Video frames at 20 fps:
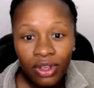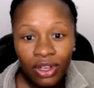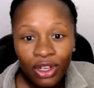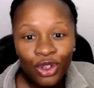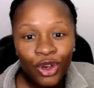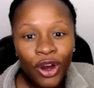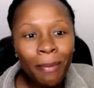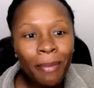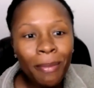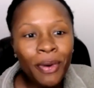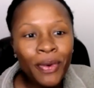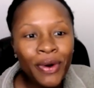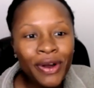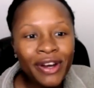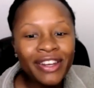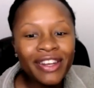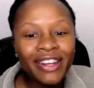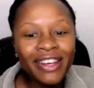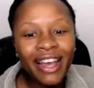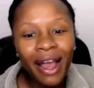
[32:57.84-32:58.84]
Drop a one
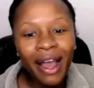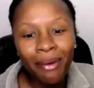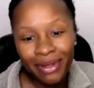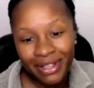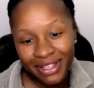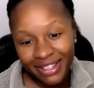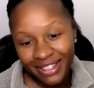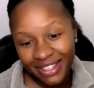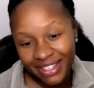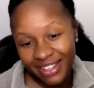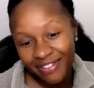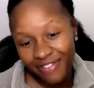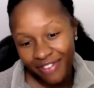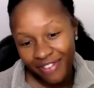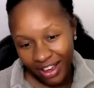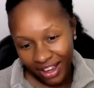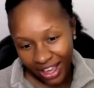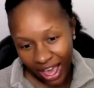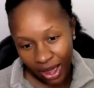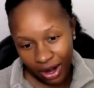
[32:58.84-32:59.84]
in the comments if
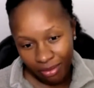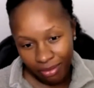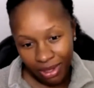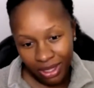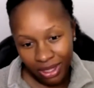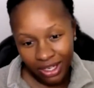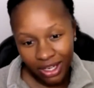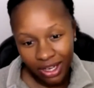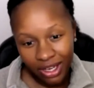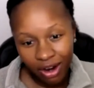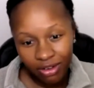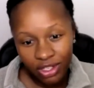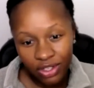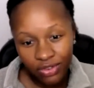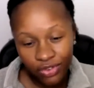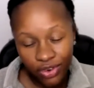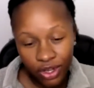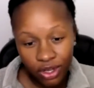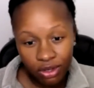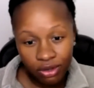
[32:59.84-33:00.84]
accountability hurts
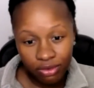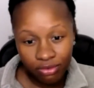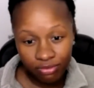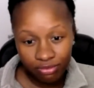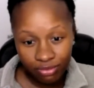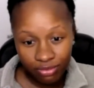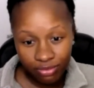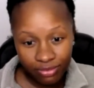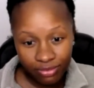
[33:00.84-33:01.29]
for you.